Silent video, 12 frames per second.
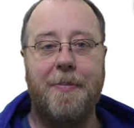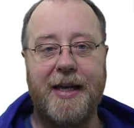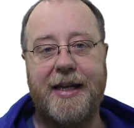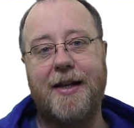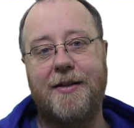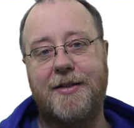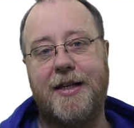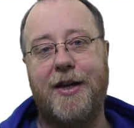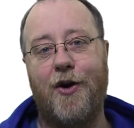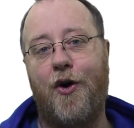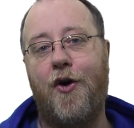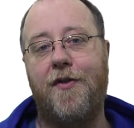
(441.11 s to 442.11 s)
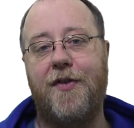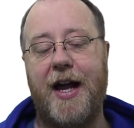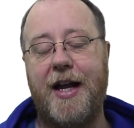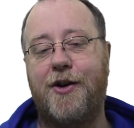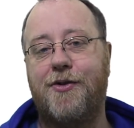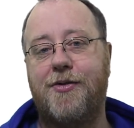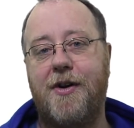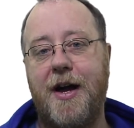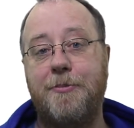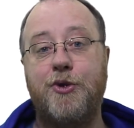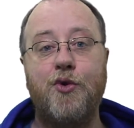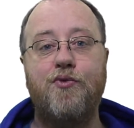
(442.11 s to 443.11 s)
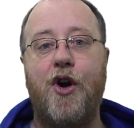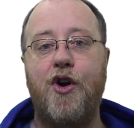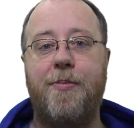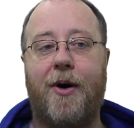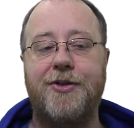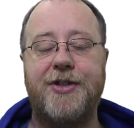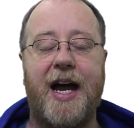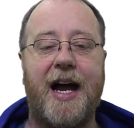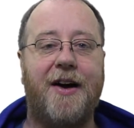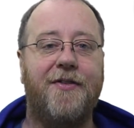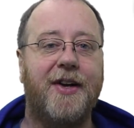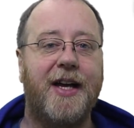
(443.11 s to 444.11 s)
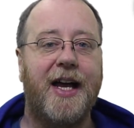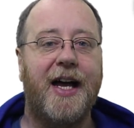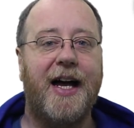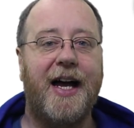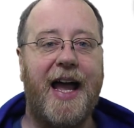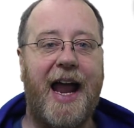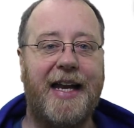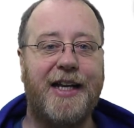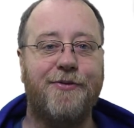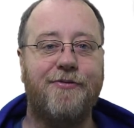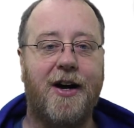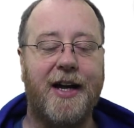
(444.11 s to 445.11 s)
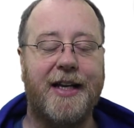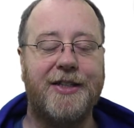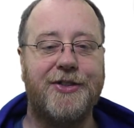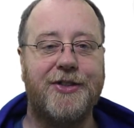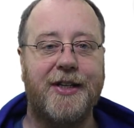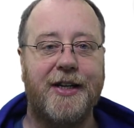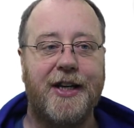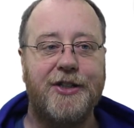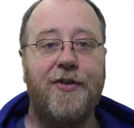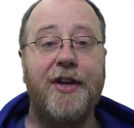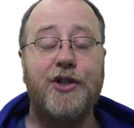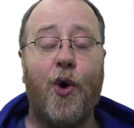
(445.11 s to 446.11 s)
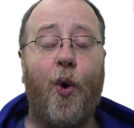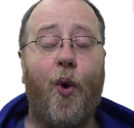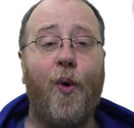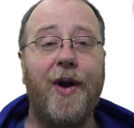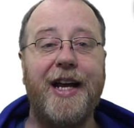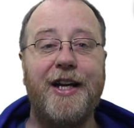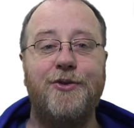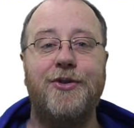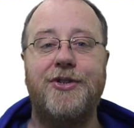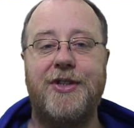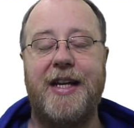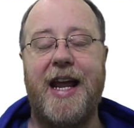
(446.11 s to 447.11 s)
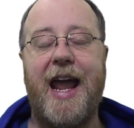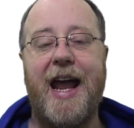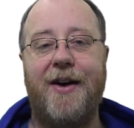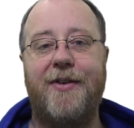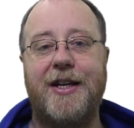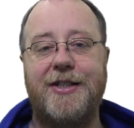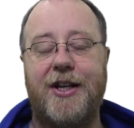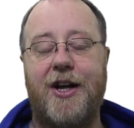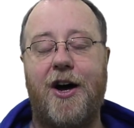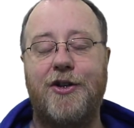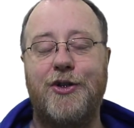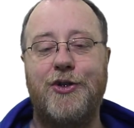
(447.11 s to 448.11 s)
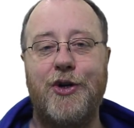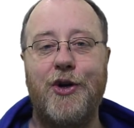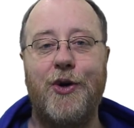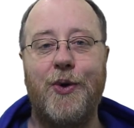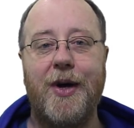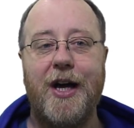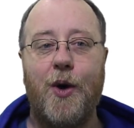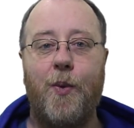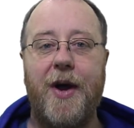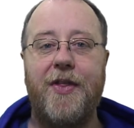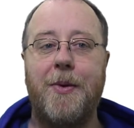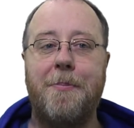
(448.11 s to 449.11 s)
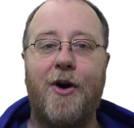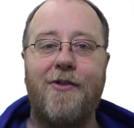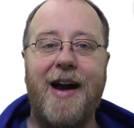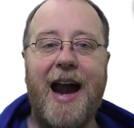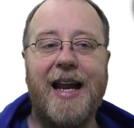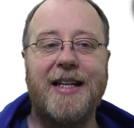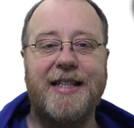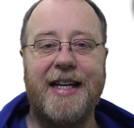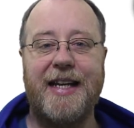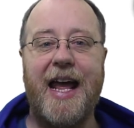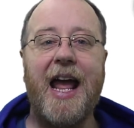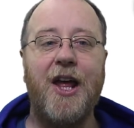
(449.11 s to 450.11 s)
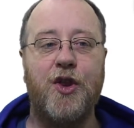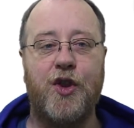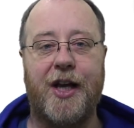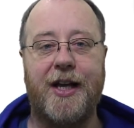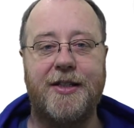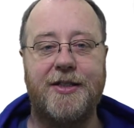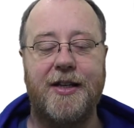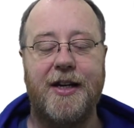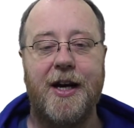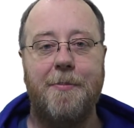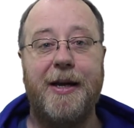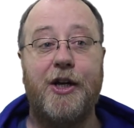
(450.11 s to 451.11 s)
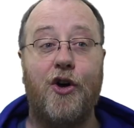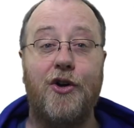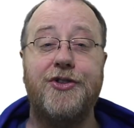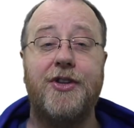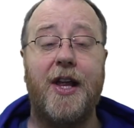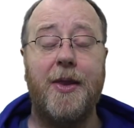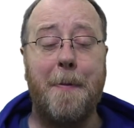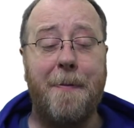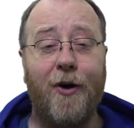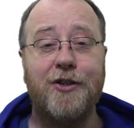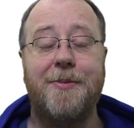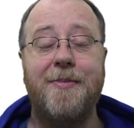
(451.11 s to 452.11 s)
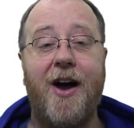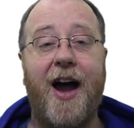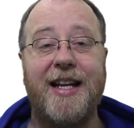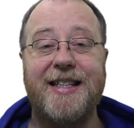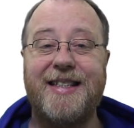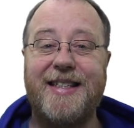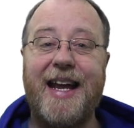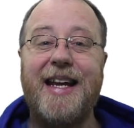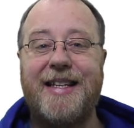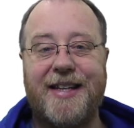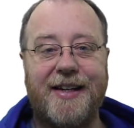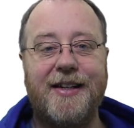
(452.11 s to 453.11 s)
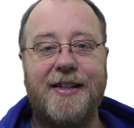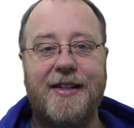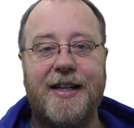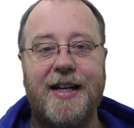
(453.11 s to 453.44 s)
be guilty of a crime? Do robots have any rights? So these are all interesting areas that are to do with morality and ethics, because the bottom line is data